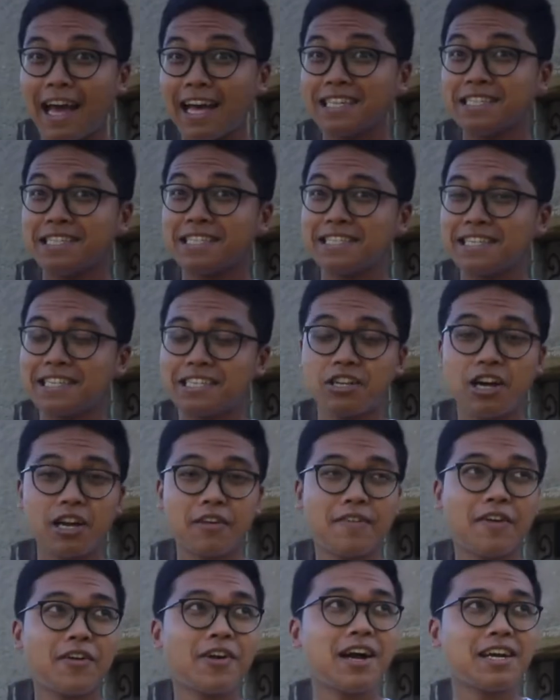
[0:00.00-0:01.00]
Hence, it's not
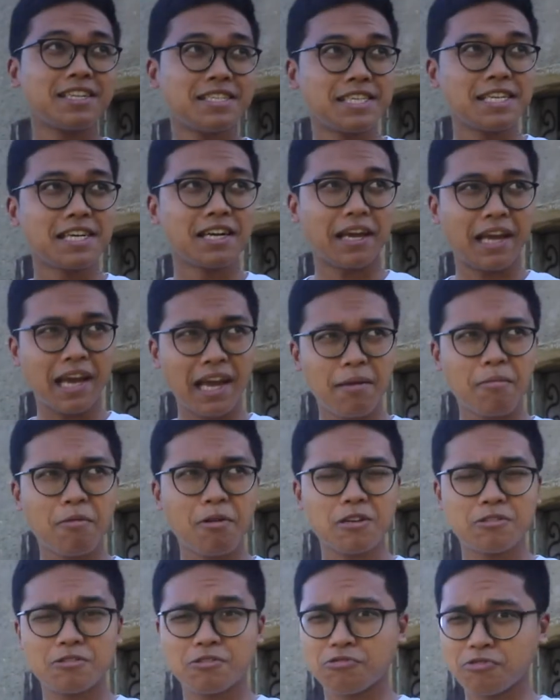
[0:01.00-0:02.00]
a very ideal
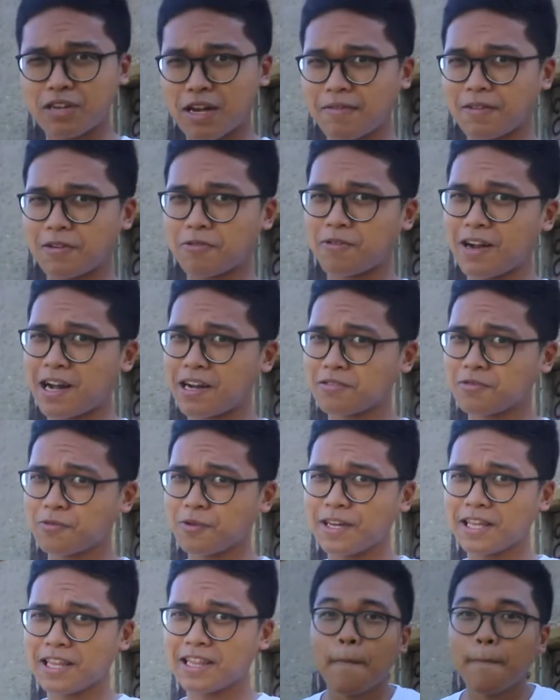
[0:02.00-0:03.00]
camera to travel around
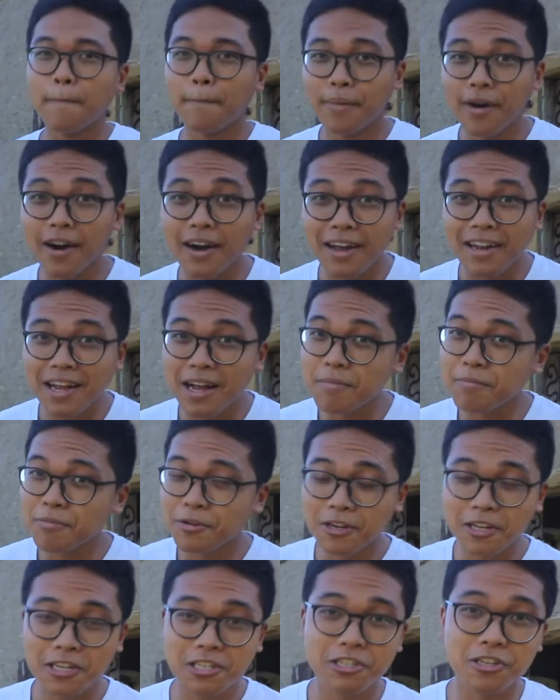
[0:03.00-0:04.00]
with, but I'm
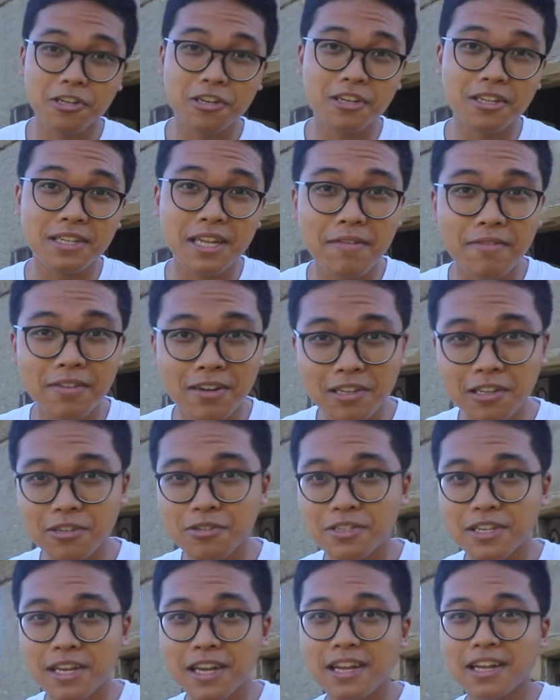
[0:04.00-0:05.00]
pretty sure you'll never
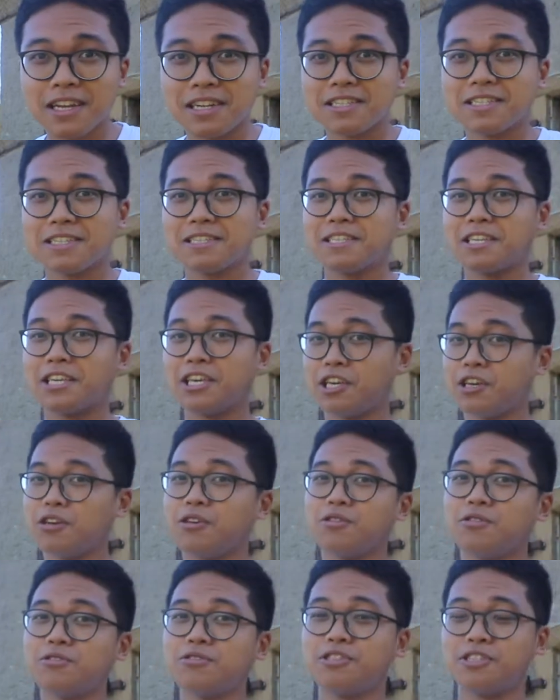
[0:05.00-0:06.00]
lose it because it's
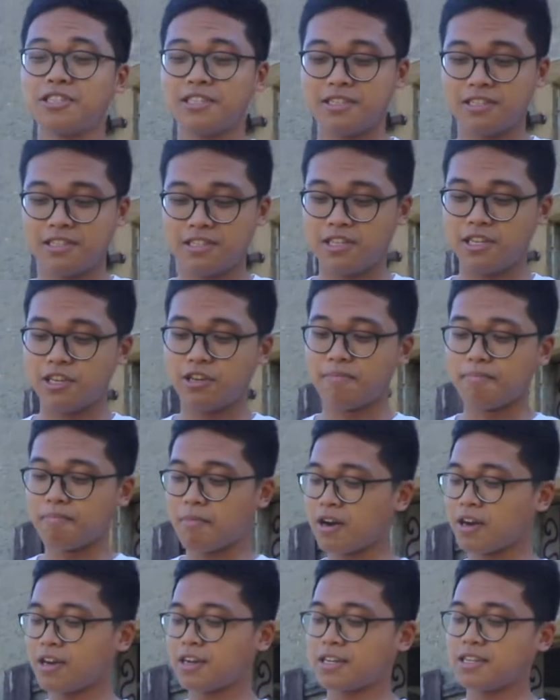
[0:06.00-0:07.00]
huge, it's
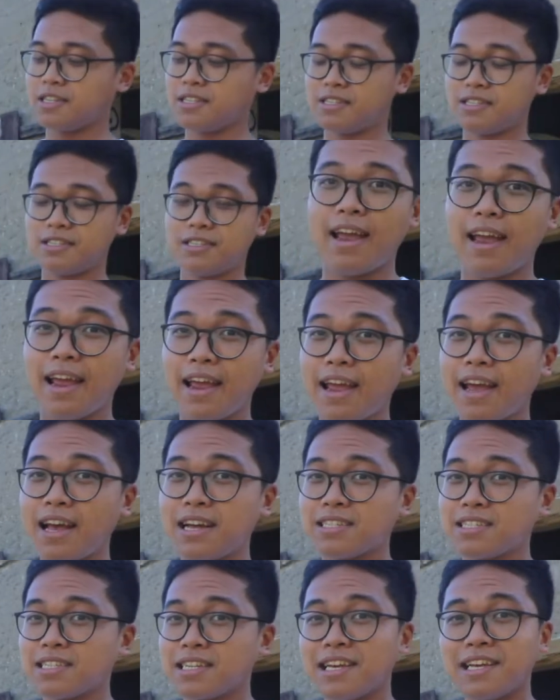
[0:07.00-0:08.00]
humongous,
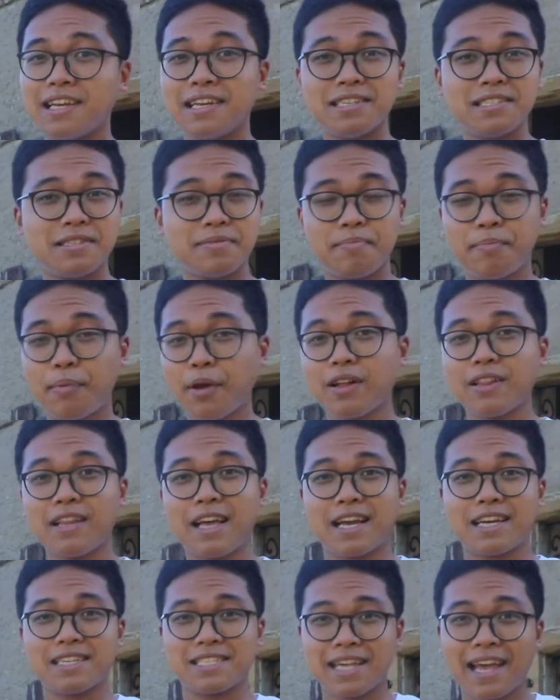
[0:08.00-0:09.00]
and it is built
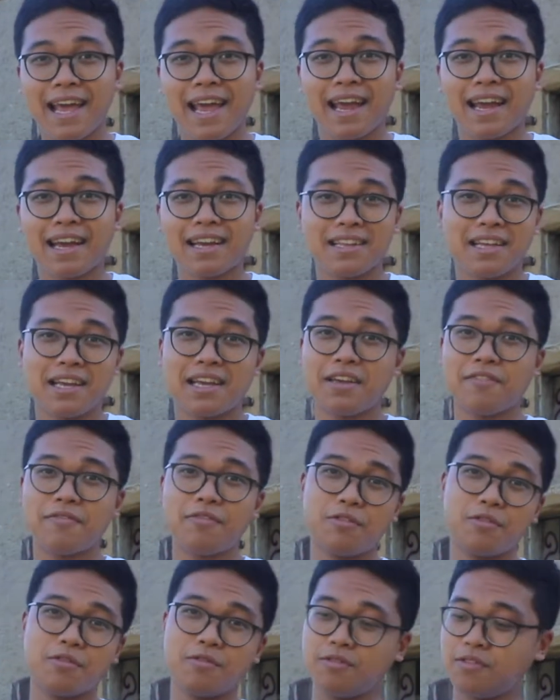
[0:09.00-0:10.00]
like a tank. Like, if
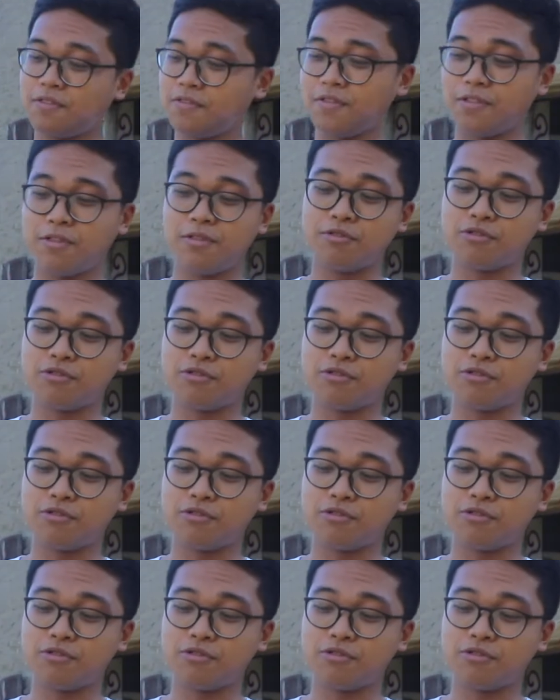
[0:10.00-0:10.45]
you